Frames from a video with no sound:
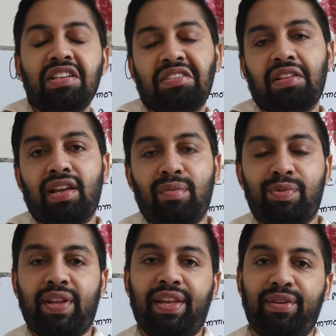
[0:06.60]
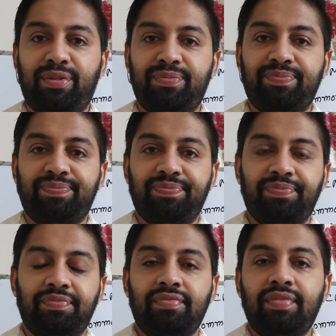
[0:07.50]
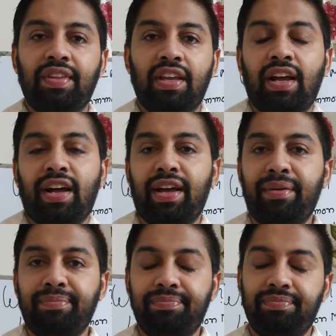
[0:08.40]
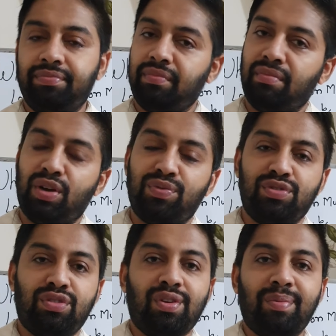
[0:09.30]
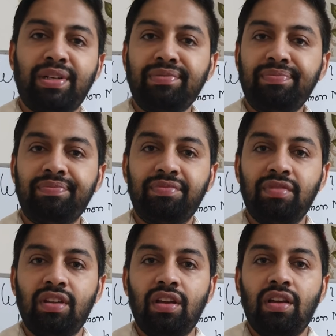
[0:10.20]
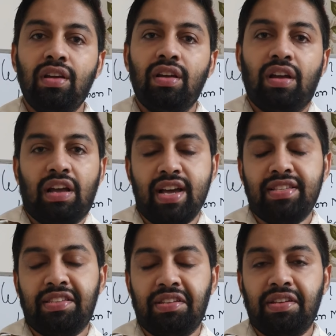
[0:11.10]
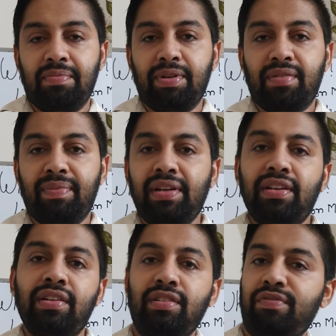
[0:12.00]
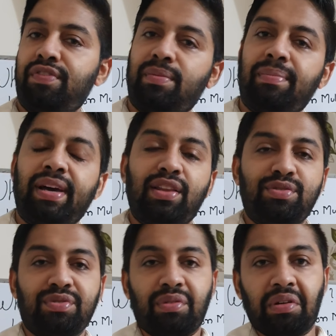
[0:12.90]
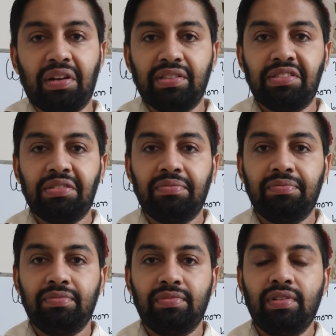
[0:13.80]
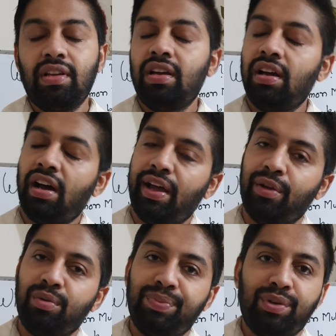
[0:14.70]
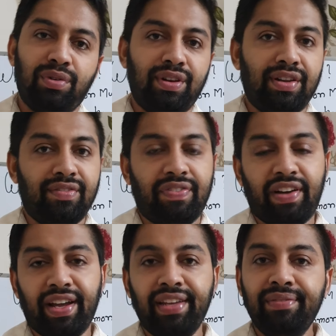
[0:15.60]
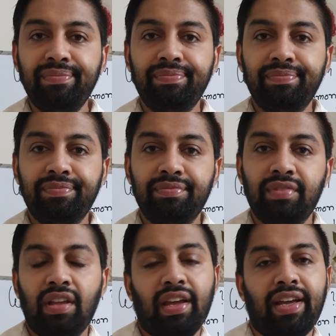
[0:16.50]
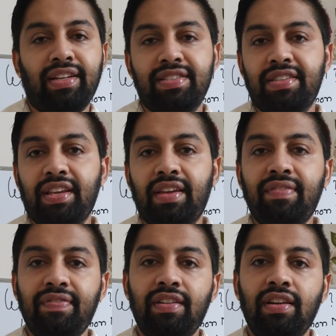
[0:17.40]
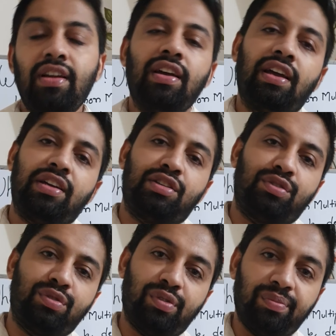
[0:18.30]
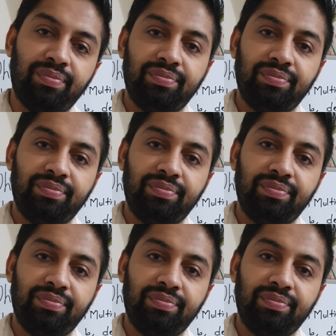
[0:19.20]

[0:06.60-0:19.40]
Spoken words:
Assalamu alaikum. I am Mahfuzur Rahman, ICT department from Milestone College. I hope you all are fine and safe at your home.